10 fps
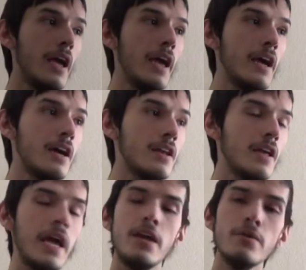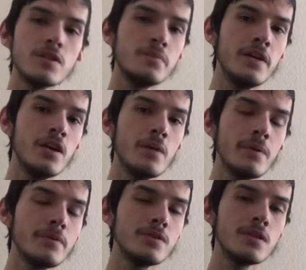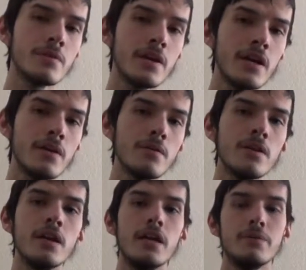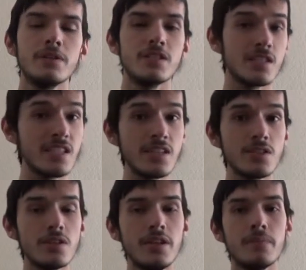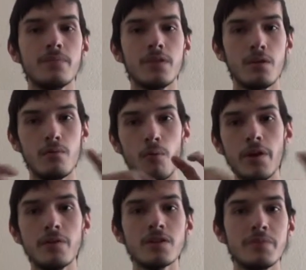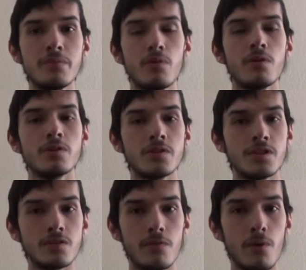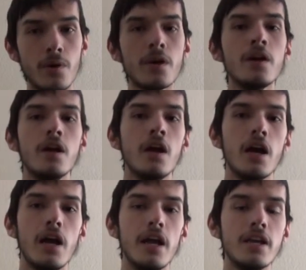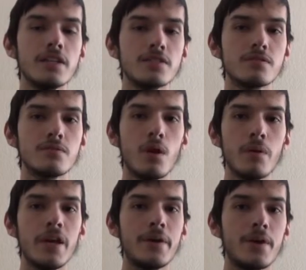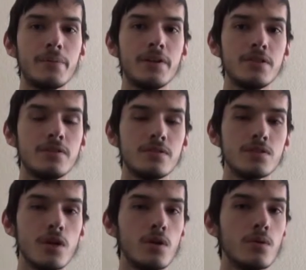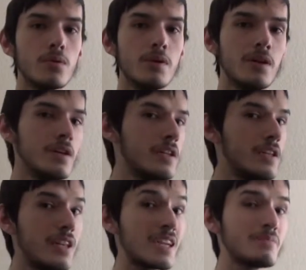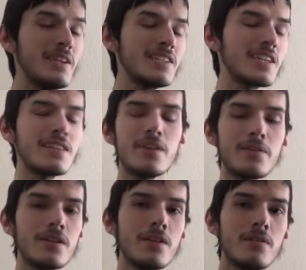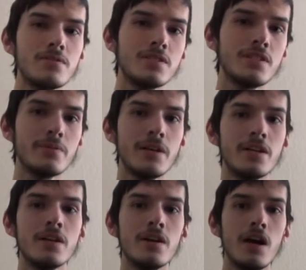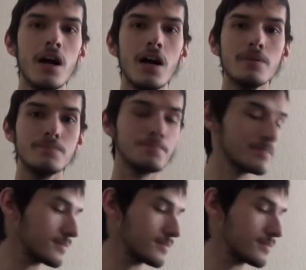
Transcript: And a USB hub I'm using right now, which is essentially one USB port turns into 4, is going out on me. So next paycheck, that'll get all situated. But